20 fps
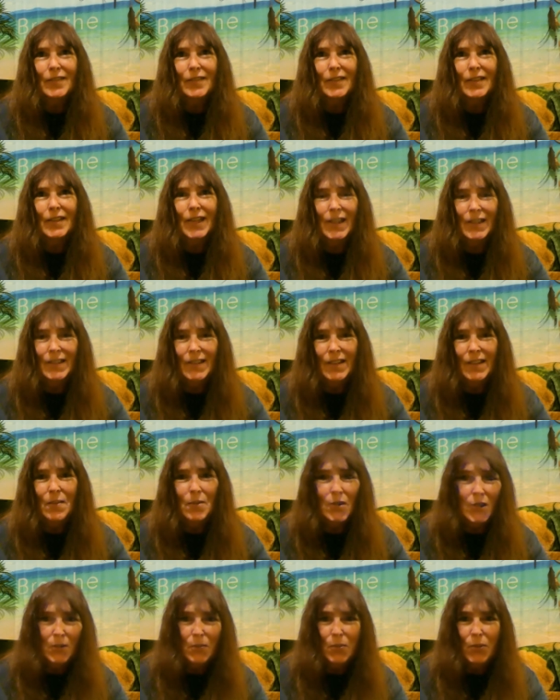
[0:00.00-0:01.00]
things that they were
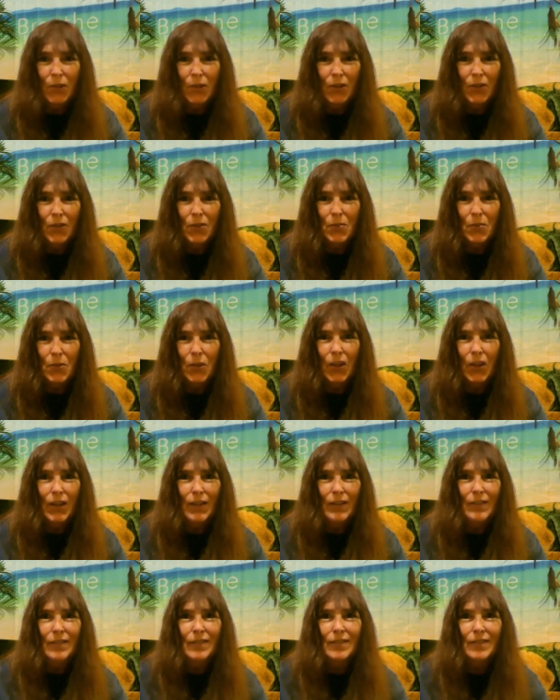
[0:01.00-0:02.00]
going to put under the plane
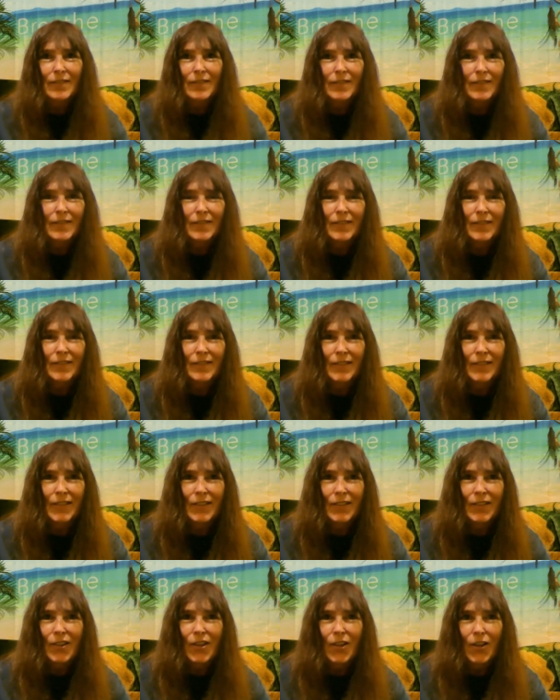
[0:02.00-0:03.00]
in
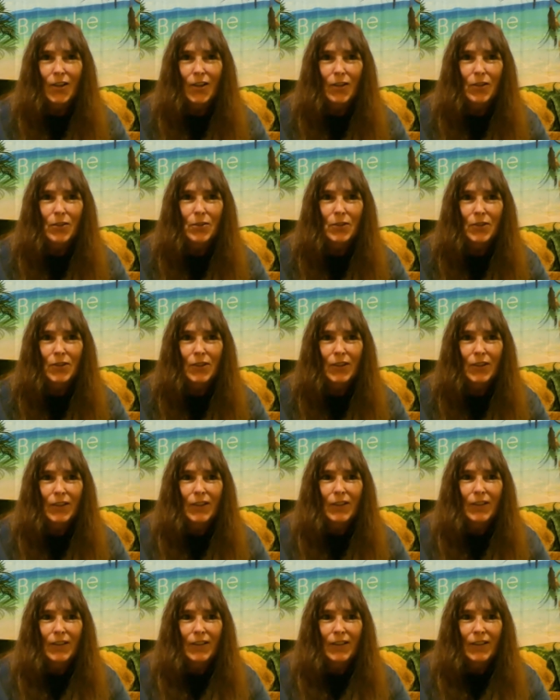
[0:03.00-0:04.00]
the cargo,
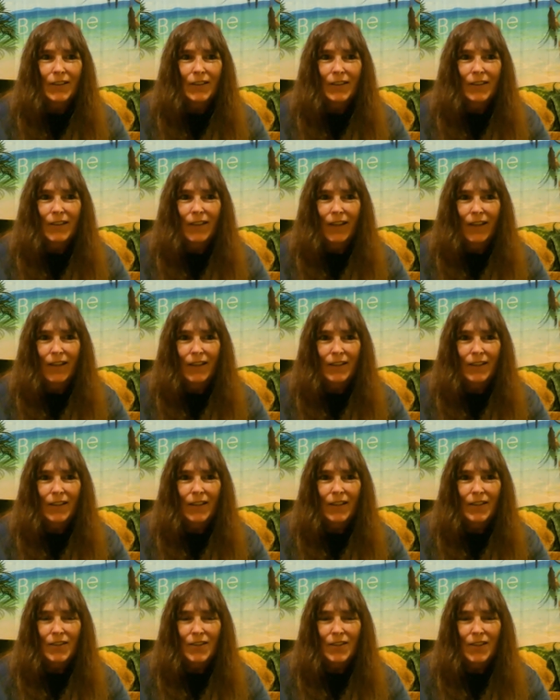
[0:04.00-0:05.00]
they had to
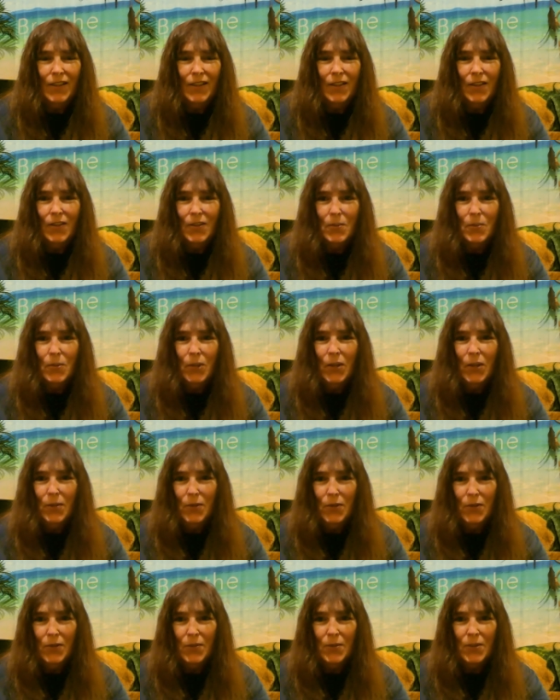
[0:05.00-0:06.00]
actually take on the plane
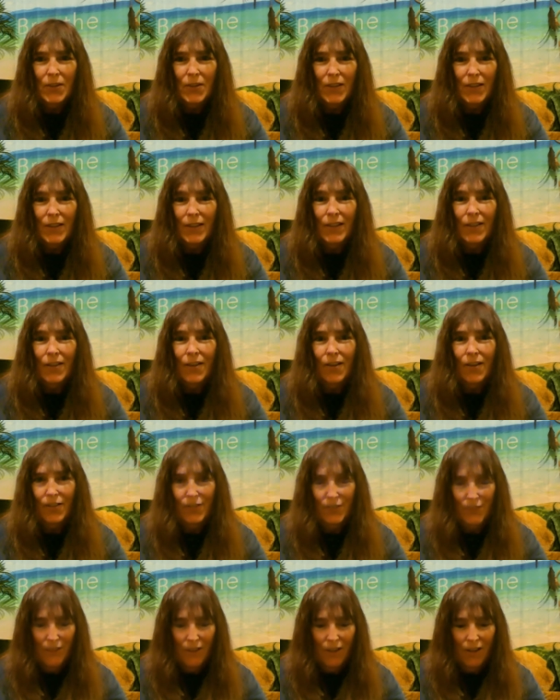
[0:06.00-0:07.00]
with them. So they had to take all
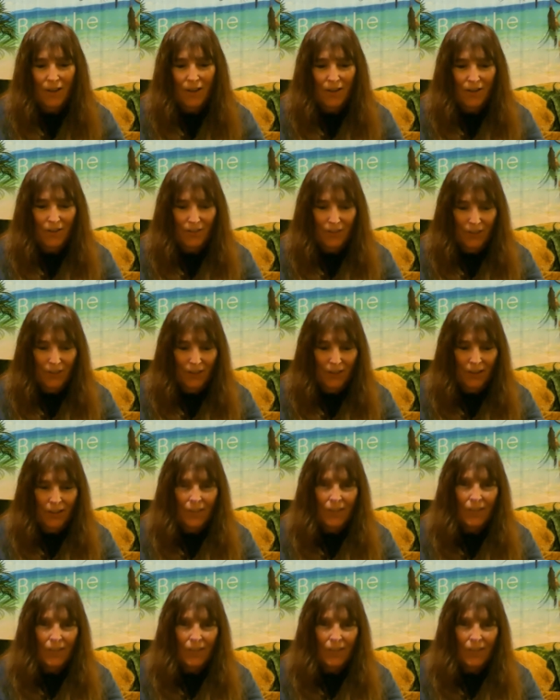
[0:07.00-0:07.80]
their carry-on luggage